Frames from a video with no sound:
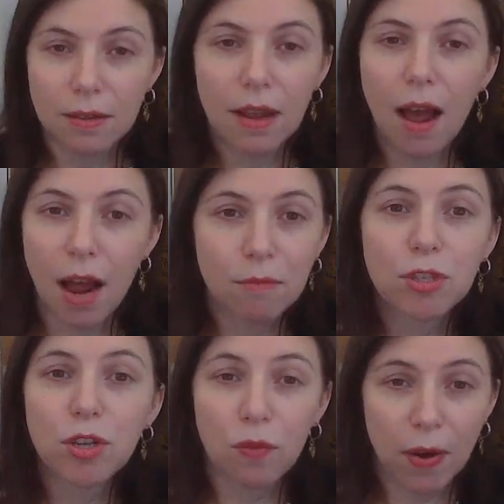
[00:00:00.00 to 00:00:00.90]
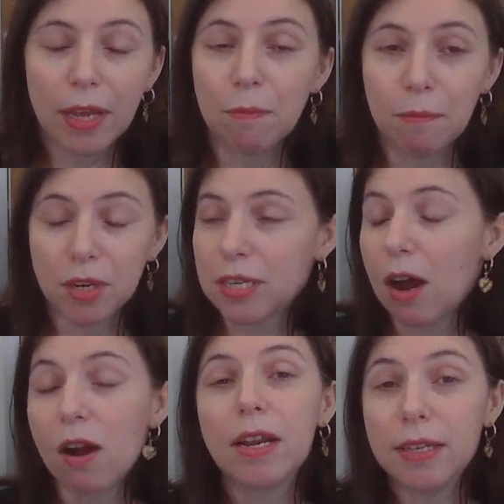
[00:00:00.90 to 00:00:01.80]
I am so fucking burnt
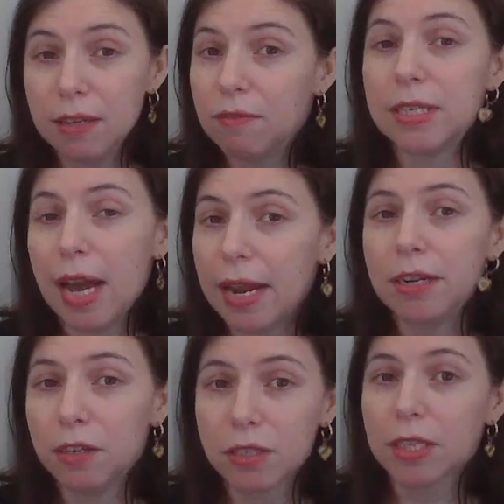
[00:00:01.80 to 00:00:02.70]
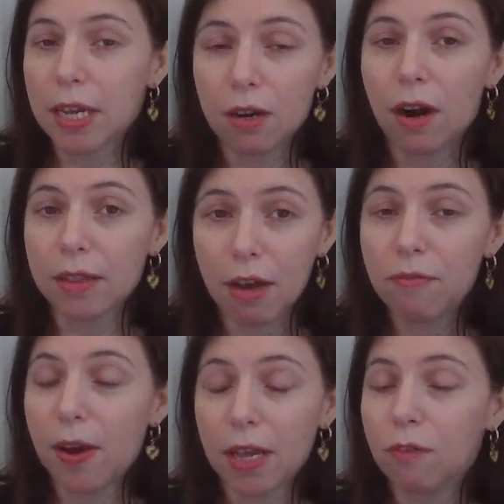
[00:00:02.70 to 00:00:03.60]
out, even 10 years later, on that
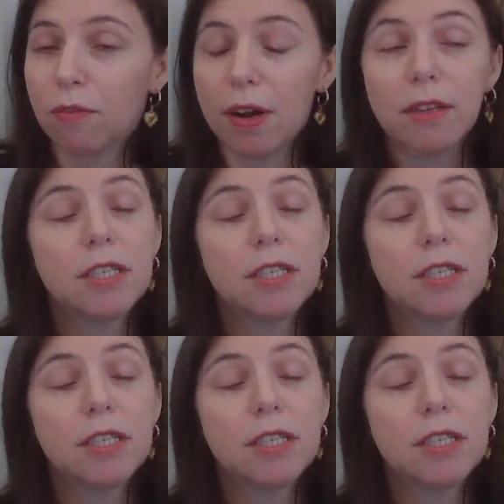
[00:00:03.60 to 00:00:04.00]
fucking phrase.